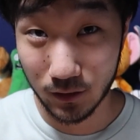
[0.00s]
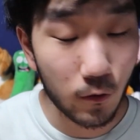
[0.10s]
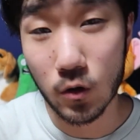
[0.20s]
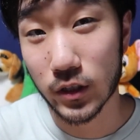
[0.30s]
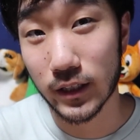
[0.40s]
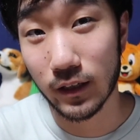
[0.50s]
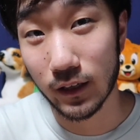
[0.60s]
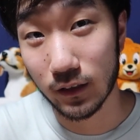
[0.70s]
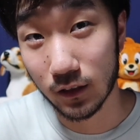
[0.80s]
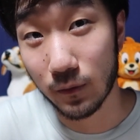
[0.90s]
Of course,
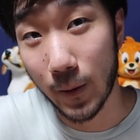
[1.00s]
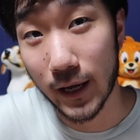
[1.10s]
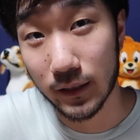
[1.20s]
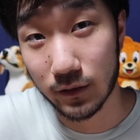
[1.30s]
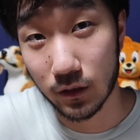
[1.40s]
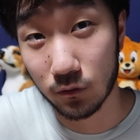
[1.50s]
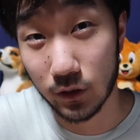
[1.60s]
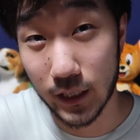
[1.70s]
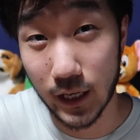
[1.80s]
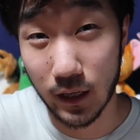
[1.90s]
it depends
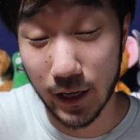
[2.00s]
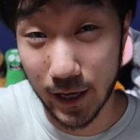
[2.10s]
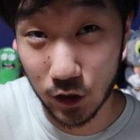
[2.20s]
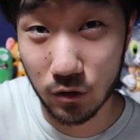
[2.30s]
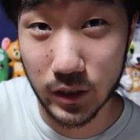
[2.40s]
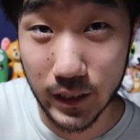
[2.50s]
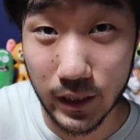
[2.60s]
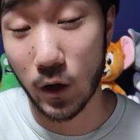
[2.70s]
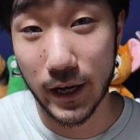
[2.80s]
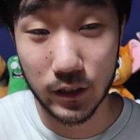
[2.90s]
on the
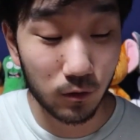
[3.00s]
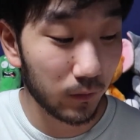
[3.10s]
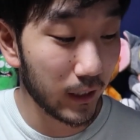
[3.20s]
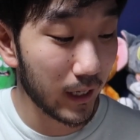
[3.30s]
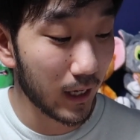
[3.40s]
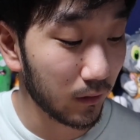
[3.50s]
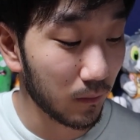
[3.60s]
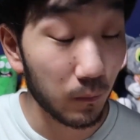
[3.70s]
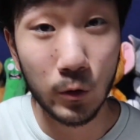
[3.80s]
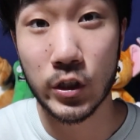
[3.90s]
agency price of the
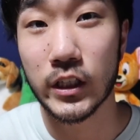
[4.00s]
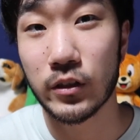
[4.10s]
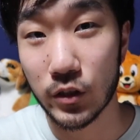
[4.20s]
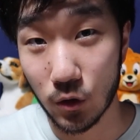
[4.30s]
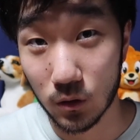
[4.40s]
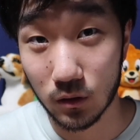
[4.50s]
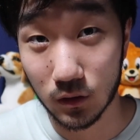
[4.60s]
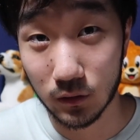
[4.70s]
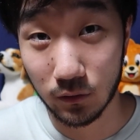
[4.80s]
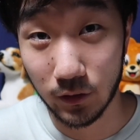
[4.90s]

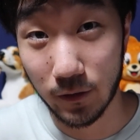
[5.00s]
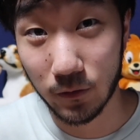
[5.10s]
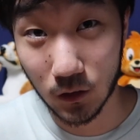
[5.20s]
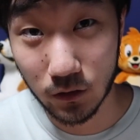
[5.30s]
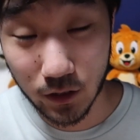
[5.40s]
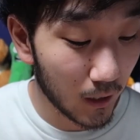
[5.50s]
mushi-kujo differs.